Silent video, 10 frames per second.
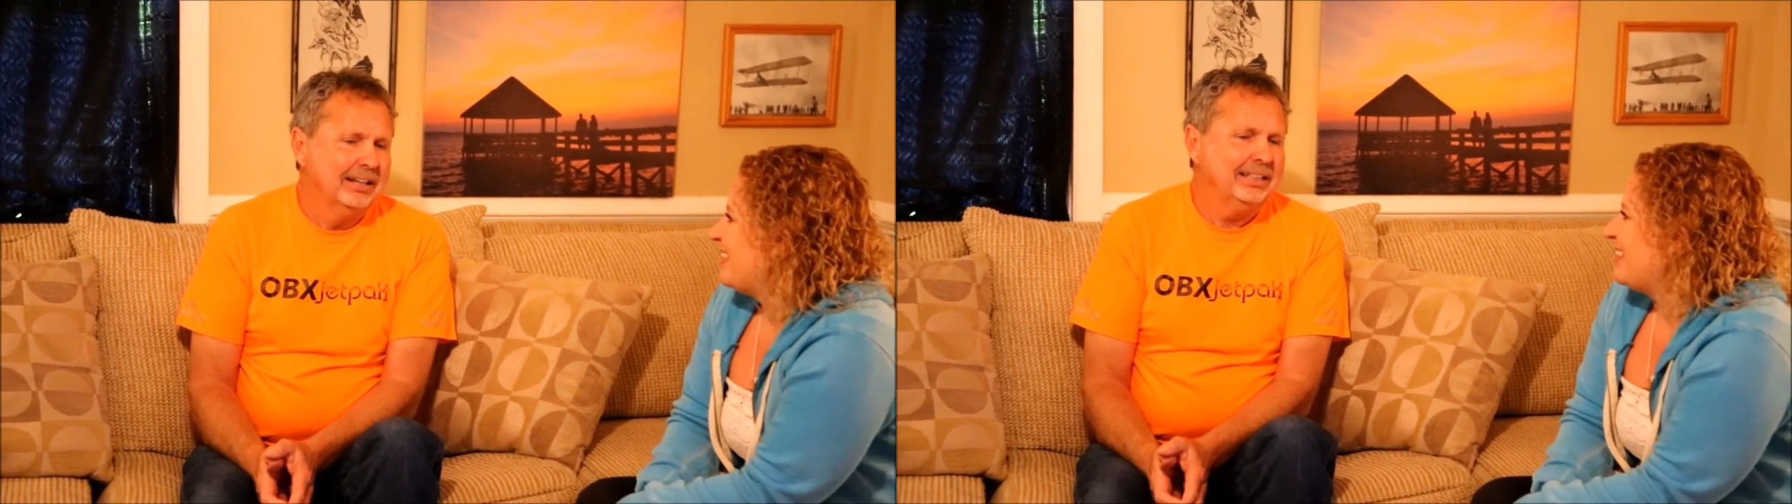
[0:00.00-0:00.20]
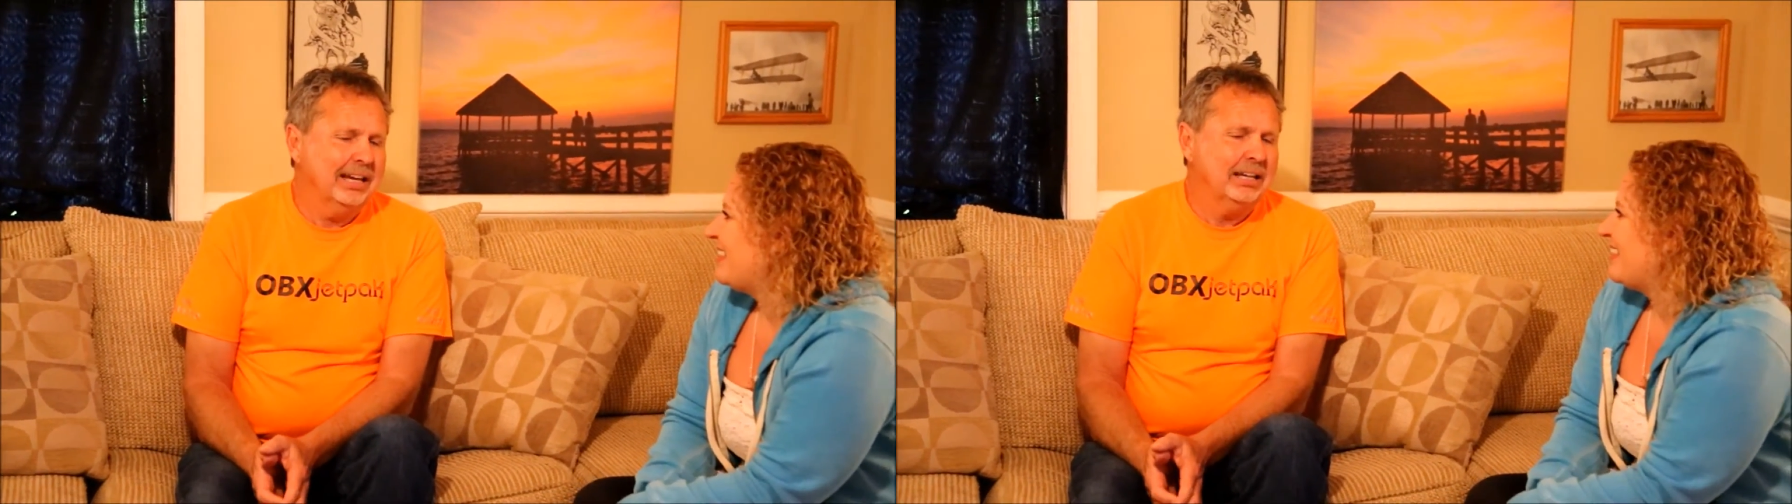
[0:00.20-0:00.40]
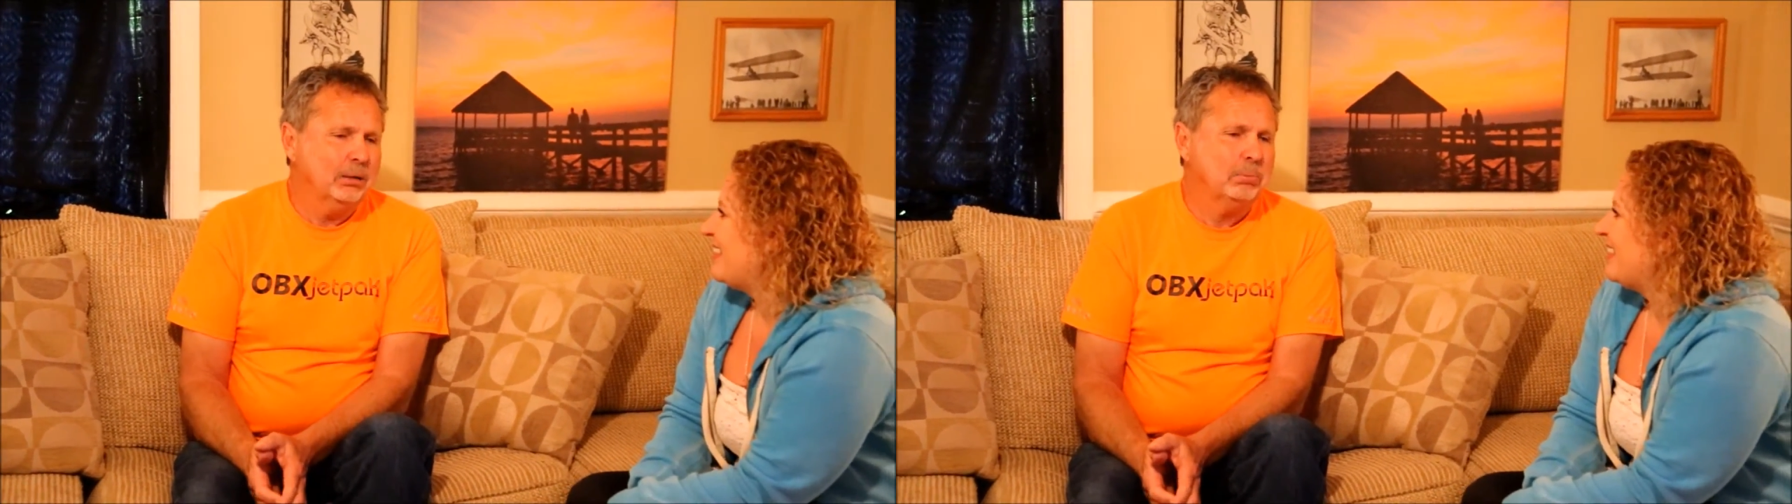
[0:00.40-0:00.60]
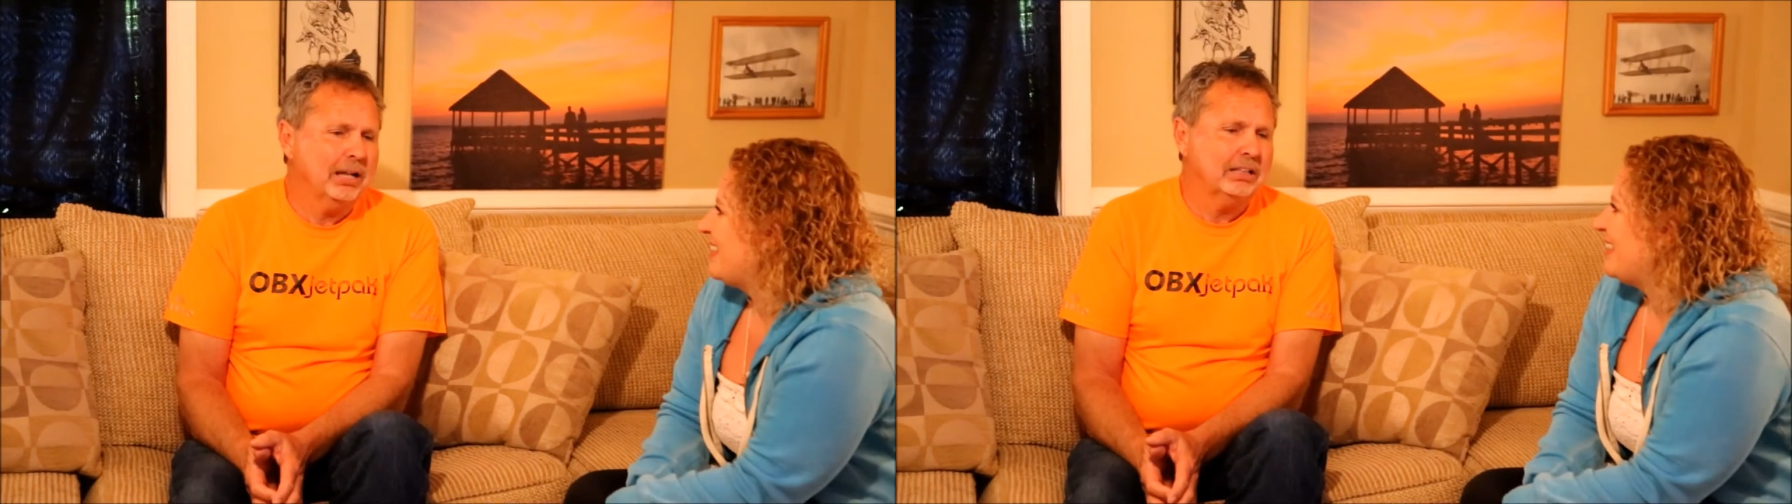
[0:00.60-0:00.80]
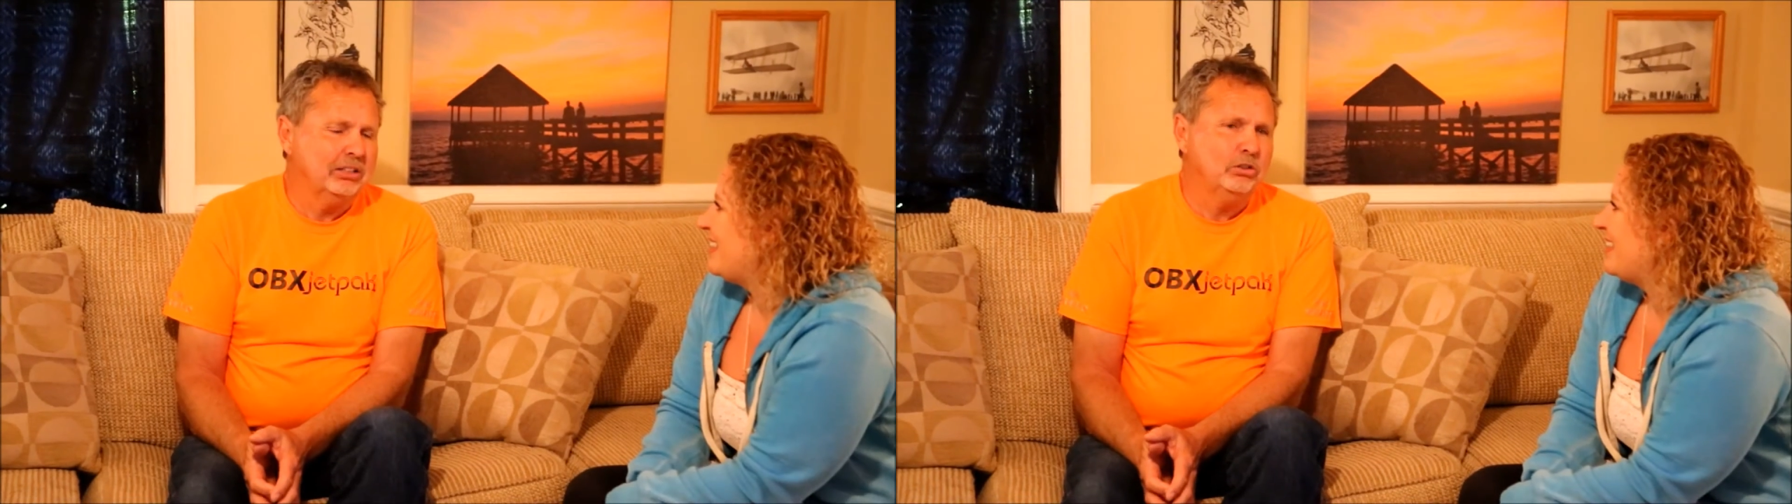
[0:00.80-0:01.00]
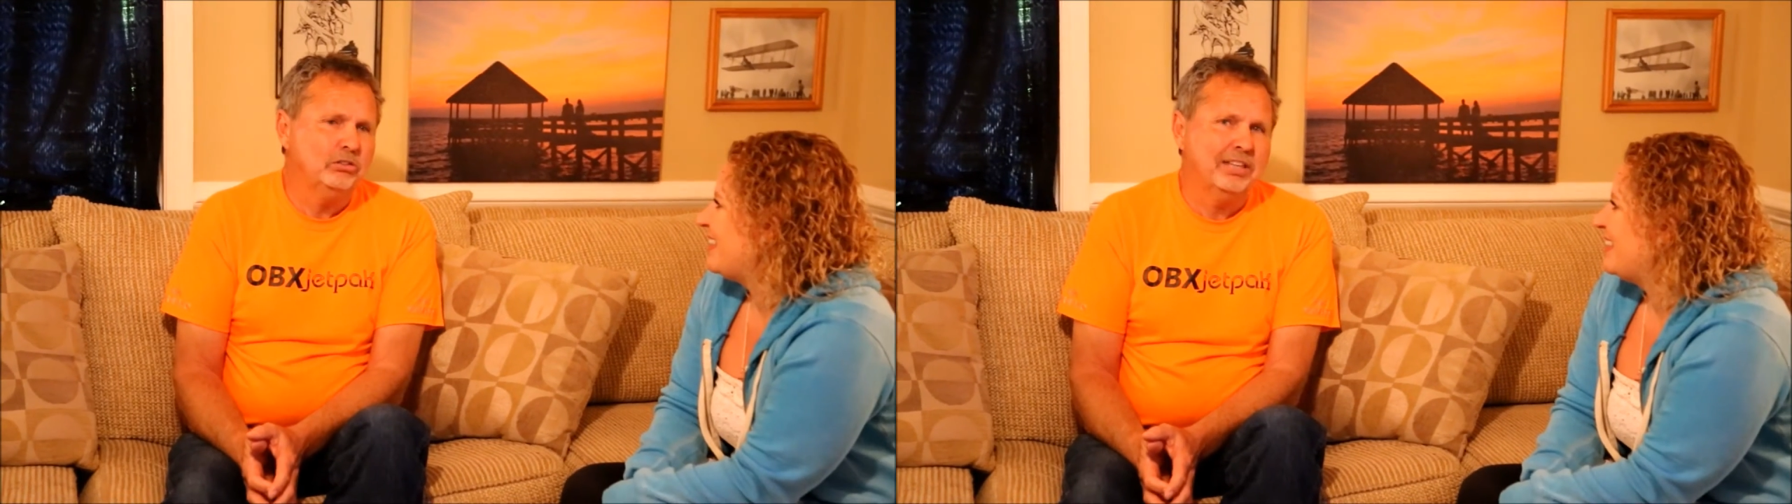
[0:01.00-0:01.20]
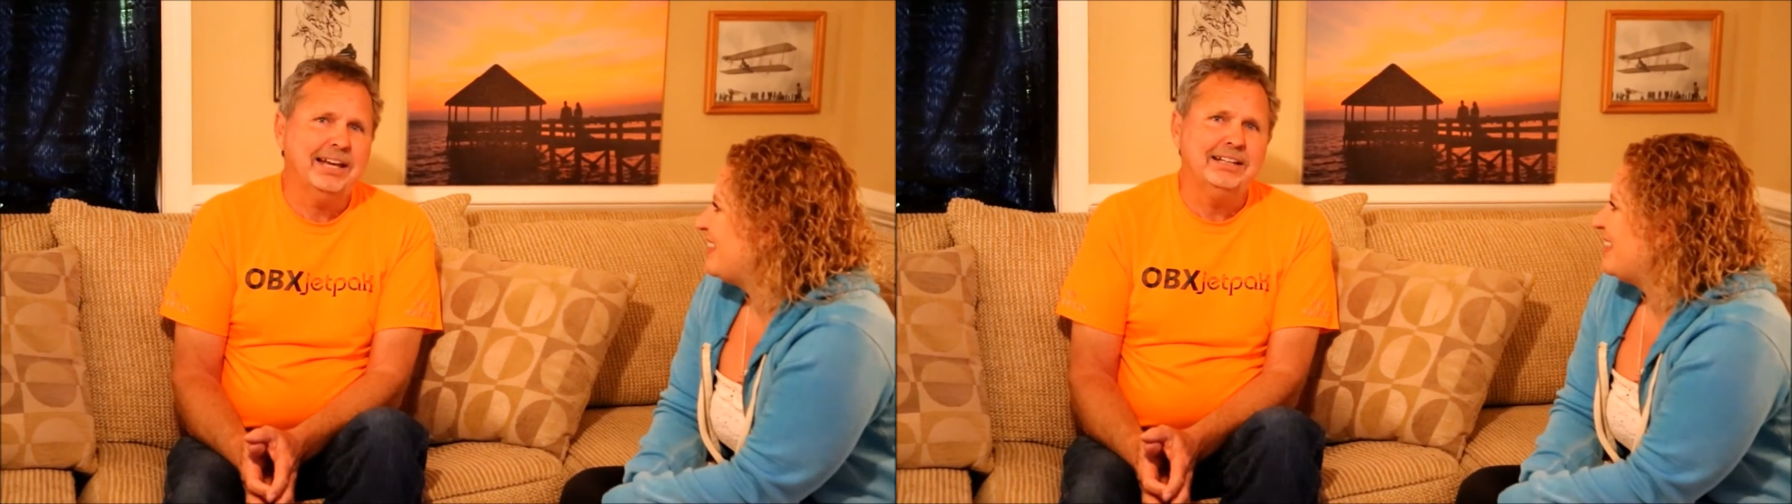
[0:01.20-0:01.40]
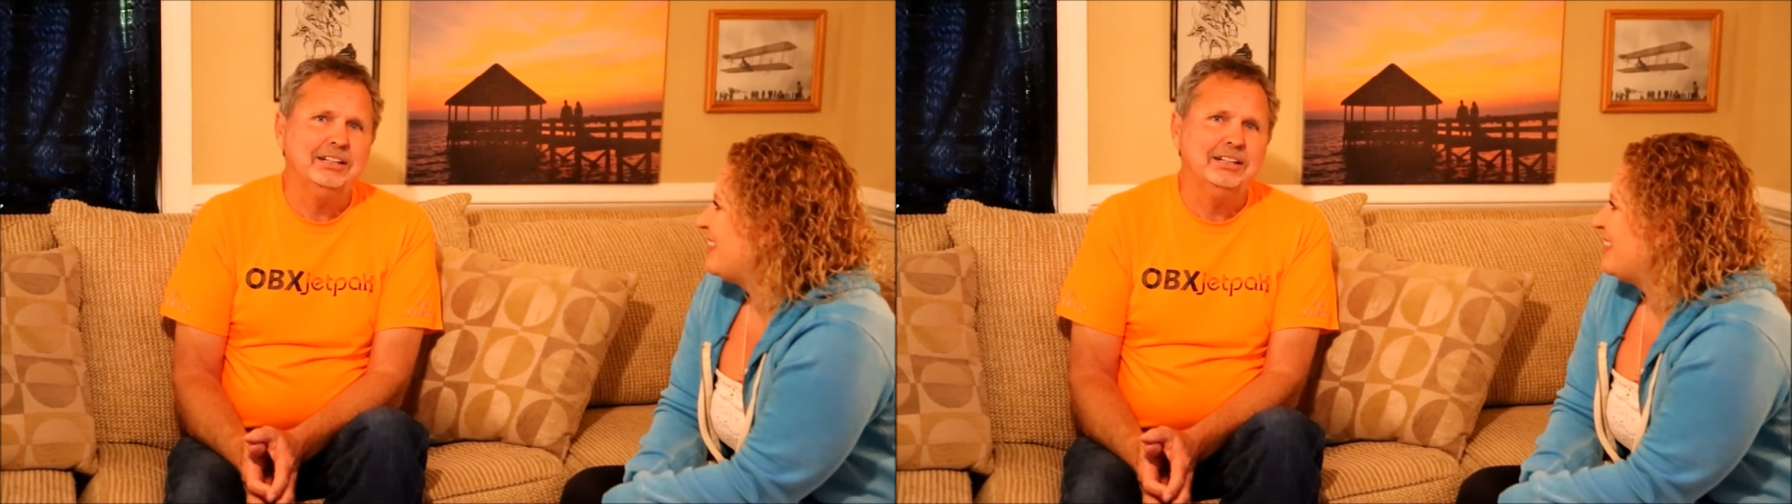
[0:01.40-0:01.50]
yeah, he'll probably use that